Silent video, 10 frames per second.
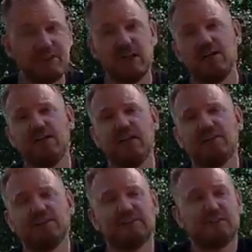In other
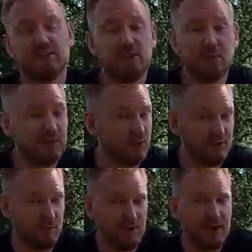cases, you might not
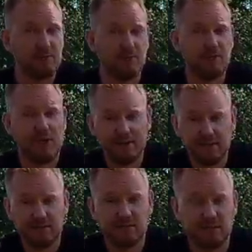even be able to
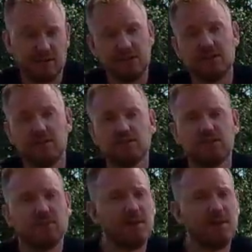enter the country